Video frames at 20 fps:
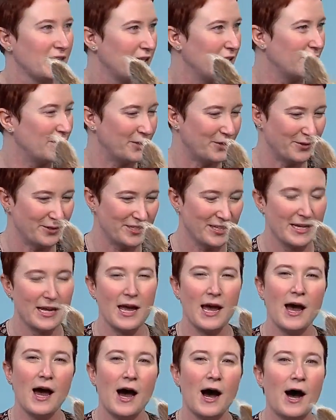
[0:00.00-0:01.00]
cute.
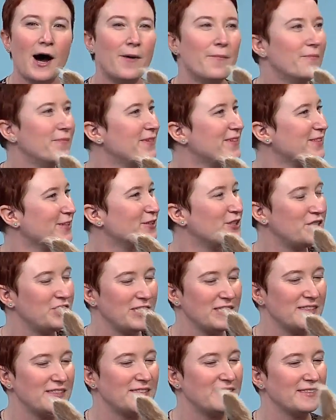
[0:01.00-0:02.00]
okay, um, so
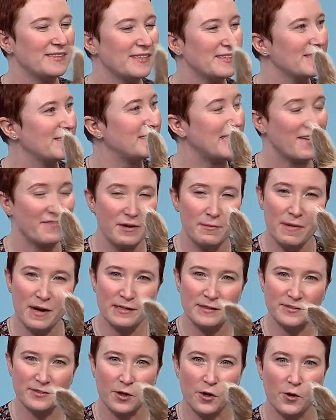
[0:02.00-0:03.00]
she's think? seven
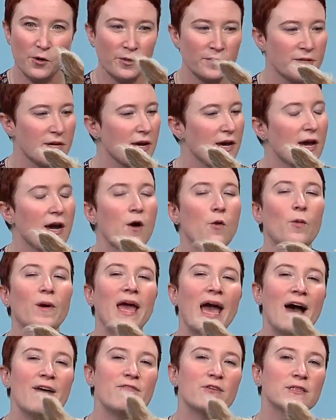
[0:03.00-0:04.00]
months old.
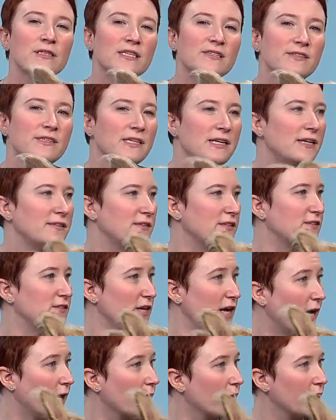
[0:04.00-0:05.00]
We have her listed as a
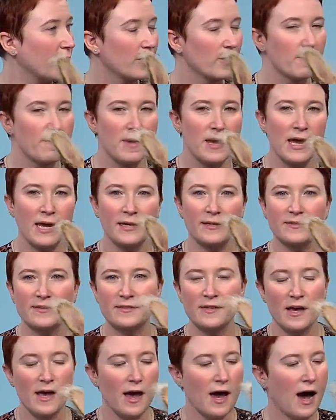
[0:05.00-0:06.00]
terrier
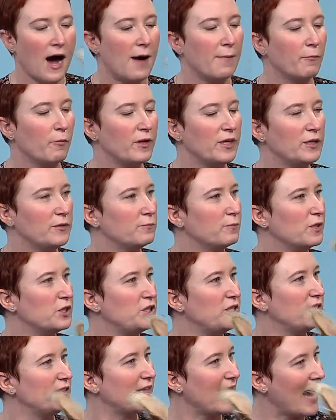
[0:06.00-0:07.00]
mix. Um, when
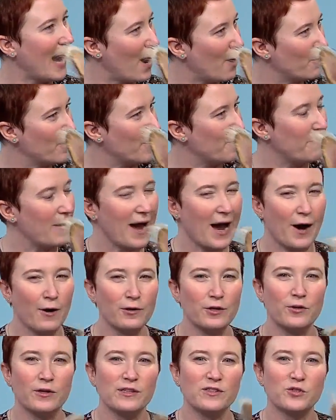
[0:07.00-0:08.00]
when she's out and
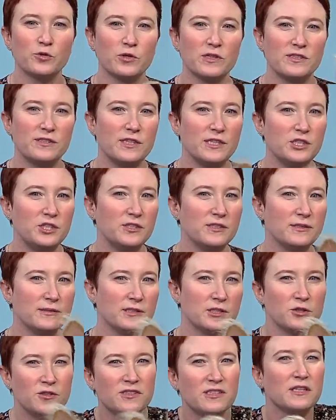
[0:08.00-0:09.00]
about, you can sort of see she
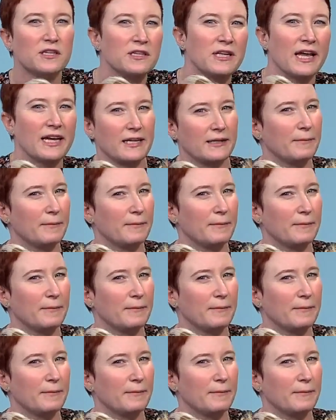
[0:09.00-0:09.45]
she looks a little like